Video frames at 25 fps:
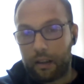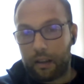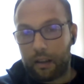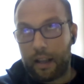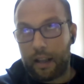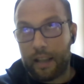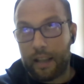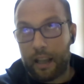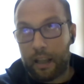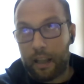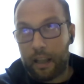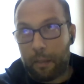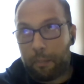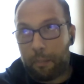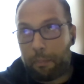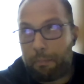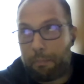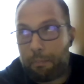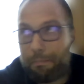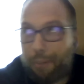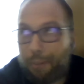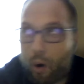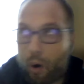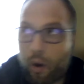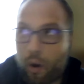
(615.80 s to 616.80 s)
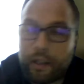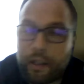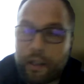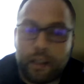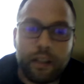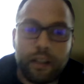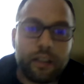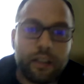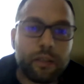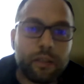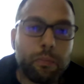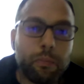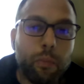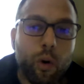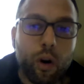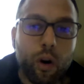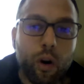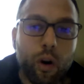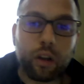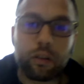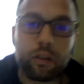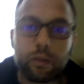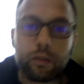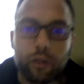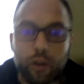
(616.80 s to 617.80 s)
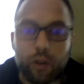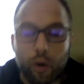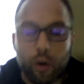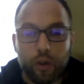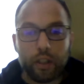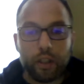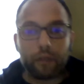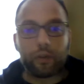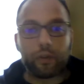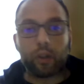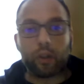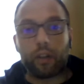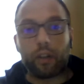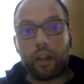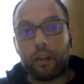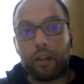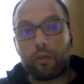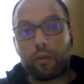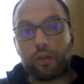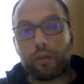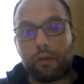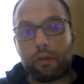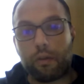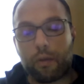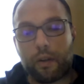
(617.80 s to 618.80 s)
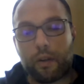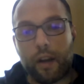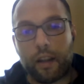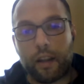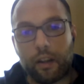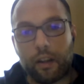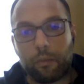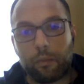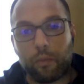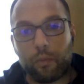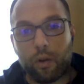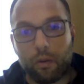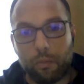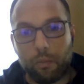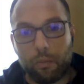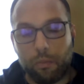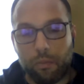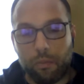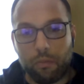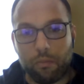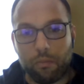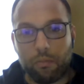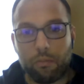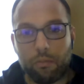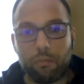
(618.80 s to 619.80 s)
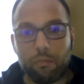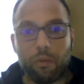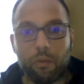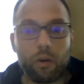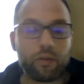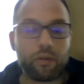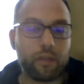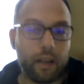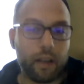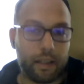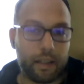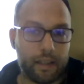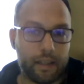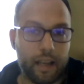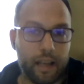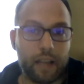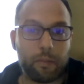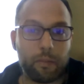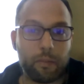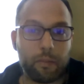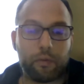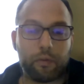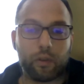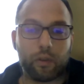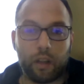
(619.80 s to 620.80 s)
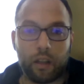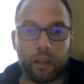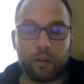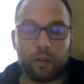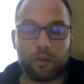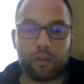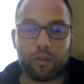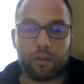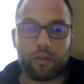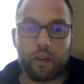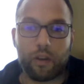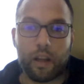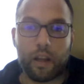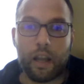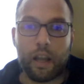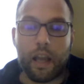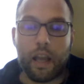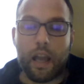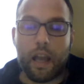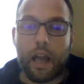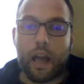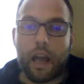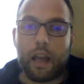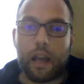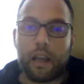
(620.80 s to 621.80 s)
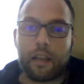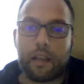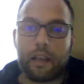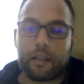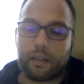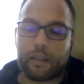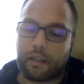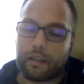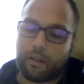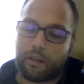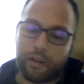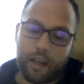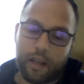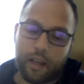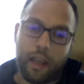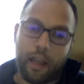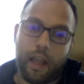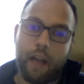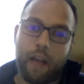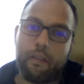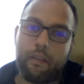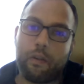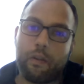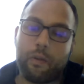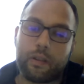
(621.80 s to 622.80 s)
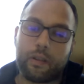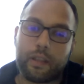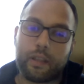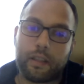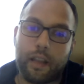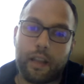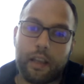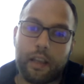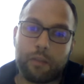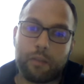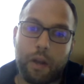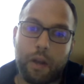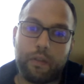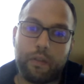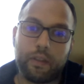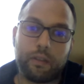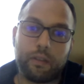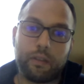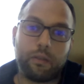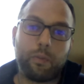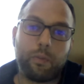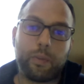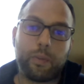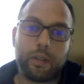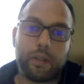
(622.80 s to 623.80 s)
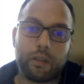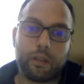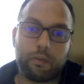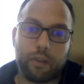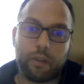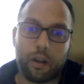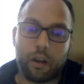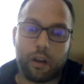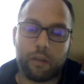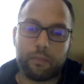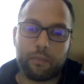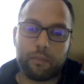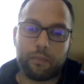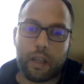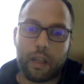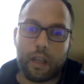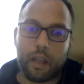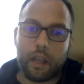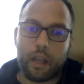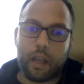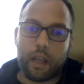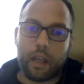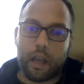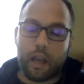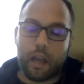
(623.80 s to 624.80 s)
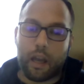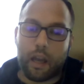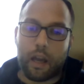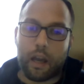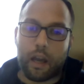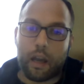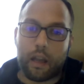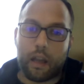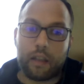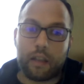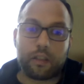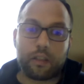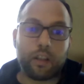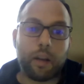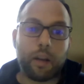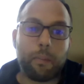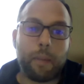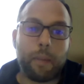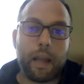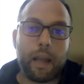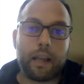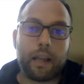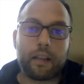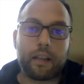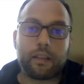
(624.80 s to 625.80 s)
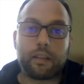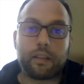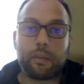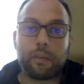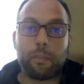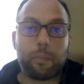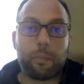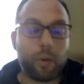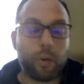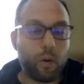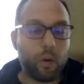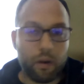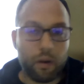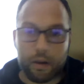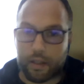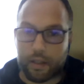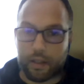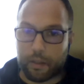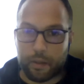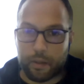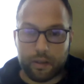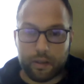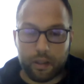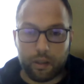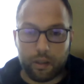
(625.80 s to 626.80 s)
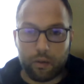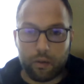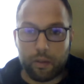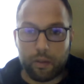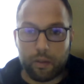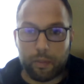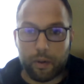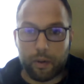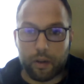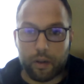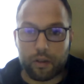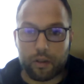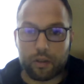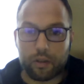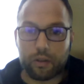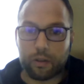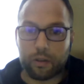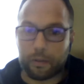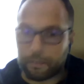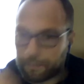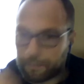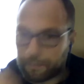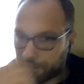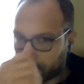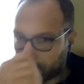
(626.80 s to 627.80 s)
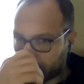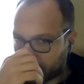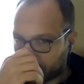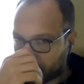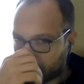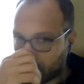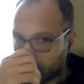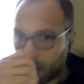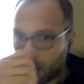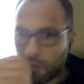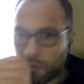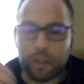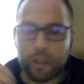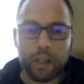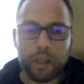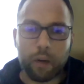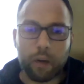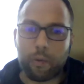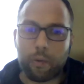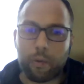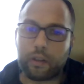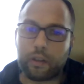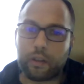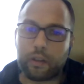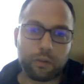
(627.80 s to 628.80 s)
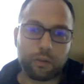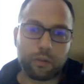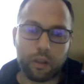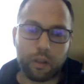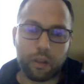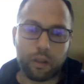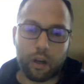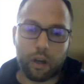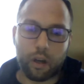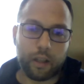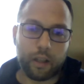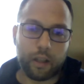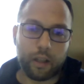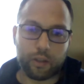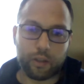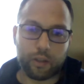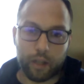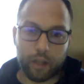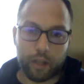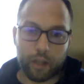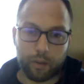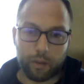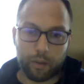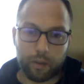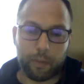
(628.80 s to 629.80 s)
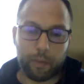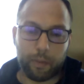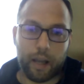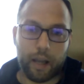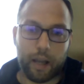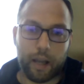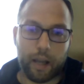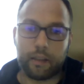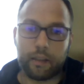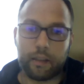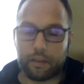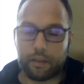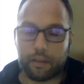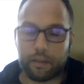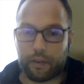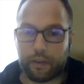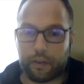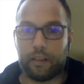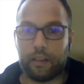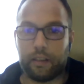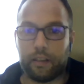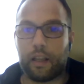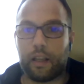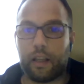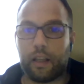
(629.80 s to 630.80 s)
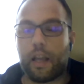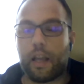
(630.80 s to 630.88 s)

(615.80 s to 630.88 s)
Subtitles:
let's say the point that is more crucial for the industry, who created most excitement for the industry, is okay. Everyone says we have this new piece of law. It's going to make us improve our cybersecurity posture. We're going to read through the law and try to apply it. Fine.